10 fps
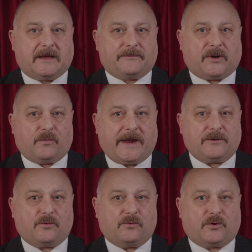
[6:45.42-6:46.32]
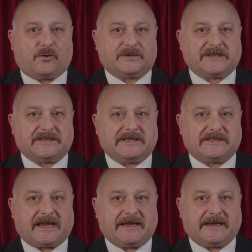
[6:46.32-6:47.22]
But when all causes is
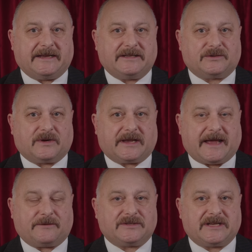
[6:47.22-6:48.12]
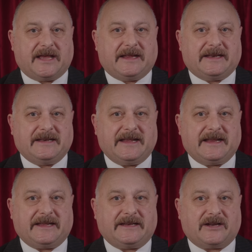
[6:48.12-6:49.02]
taken into account,
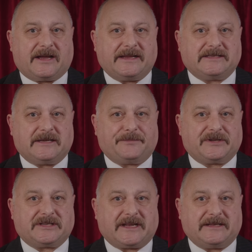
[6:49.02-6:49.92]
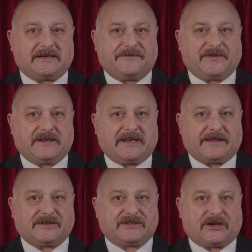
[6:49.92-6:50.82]
nearly 90% of the
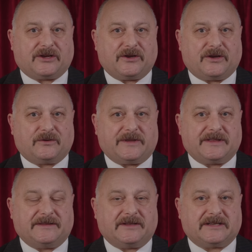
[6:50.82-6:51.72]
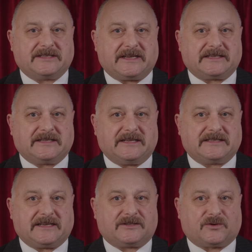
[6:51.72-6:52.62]
deaths occurred within the
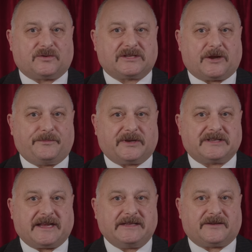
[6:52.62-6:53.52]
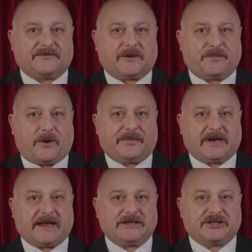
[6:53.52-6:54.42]
66 or so percent of the
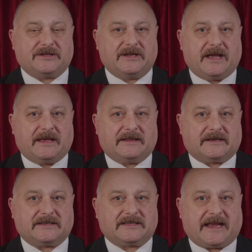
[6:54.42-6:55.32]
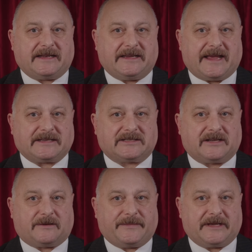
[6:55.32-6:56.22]
population that said yes
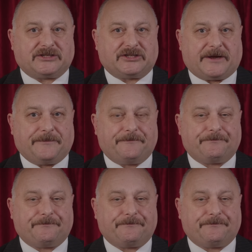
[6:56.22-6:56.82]
to the mixture.